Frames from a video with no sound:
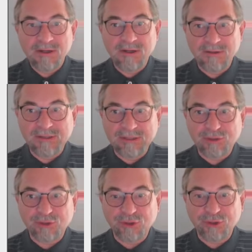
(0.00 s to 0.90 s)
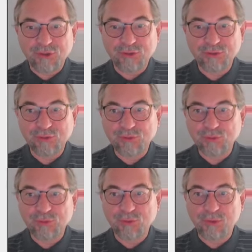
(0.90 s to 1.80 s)
an introduction
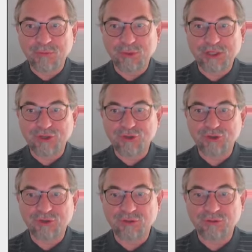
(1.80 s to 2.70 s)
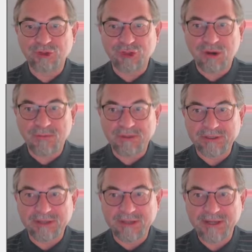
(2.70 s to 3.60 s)
to computational
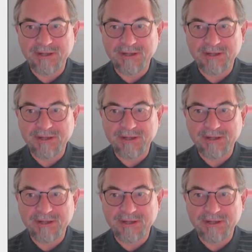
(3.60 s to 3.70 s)
geometry.